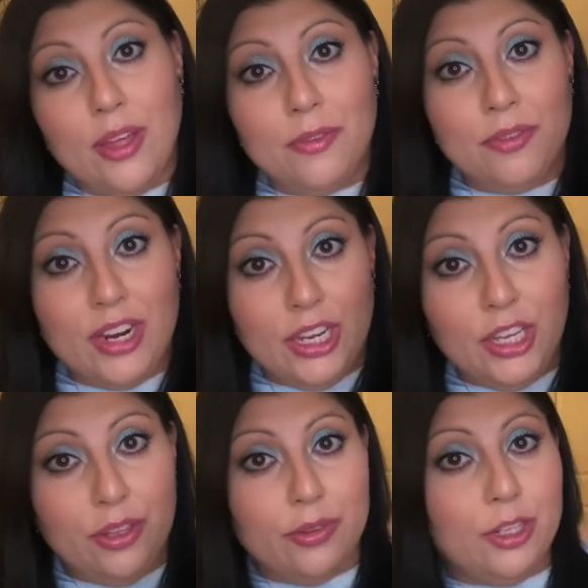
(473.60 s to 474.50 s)
very
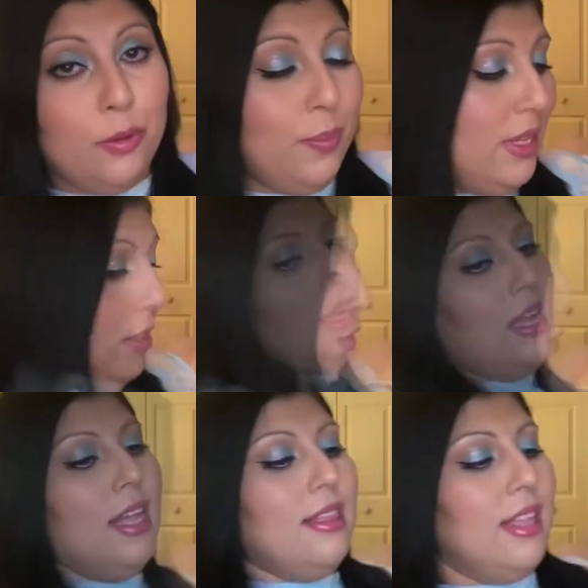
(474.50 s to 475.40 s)
cute little pencil.
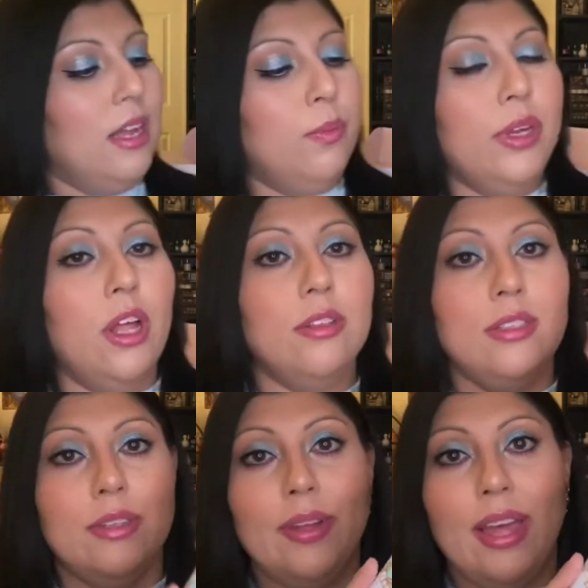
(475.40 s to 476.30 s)
Then we
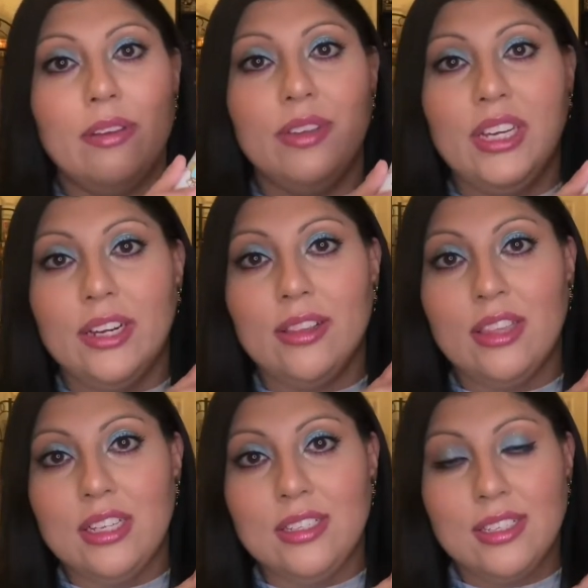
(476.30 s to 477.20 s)
also have here
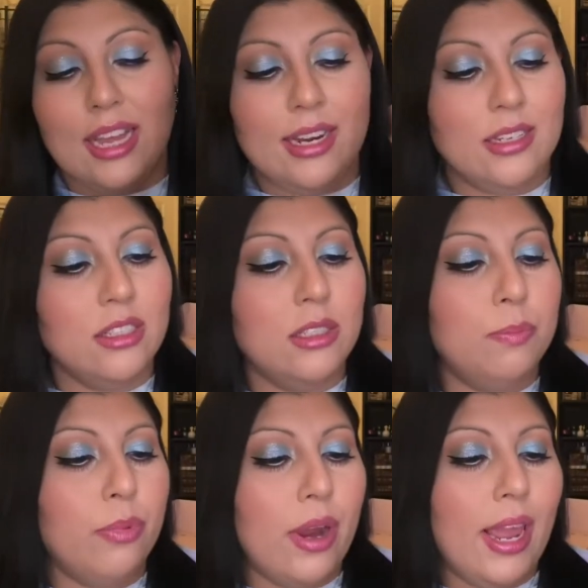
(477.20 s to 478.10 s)
the setting
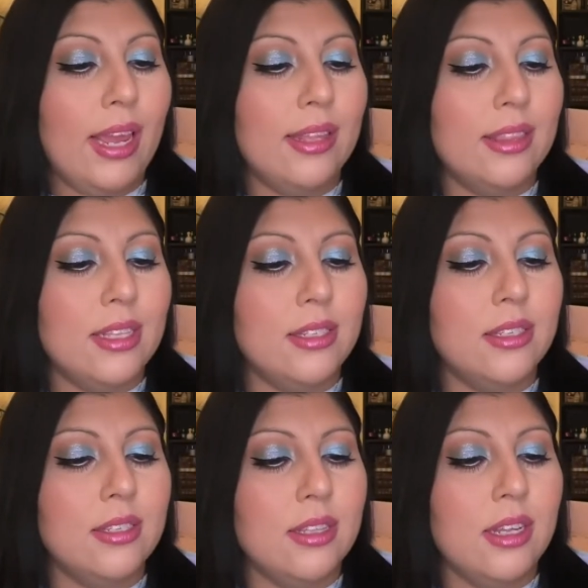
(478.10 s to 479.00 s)
spray, and this
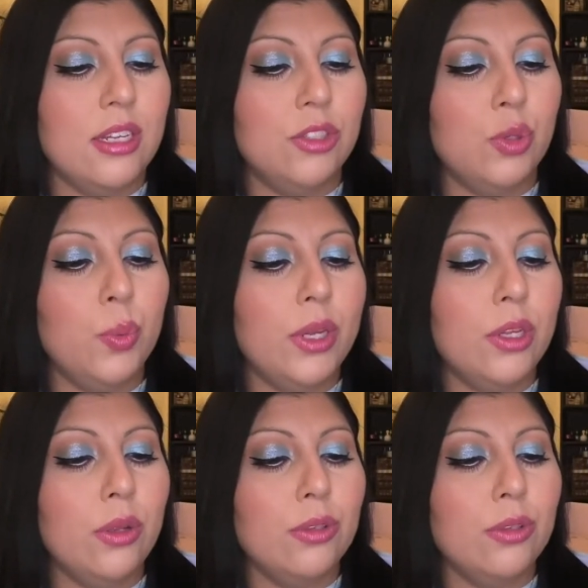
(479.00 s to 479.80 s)
is the Twinkle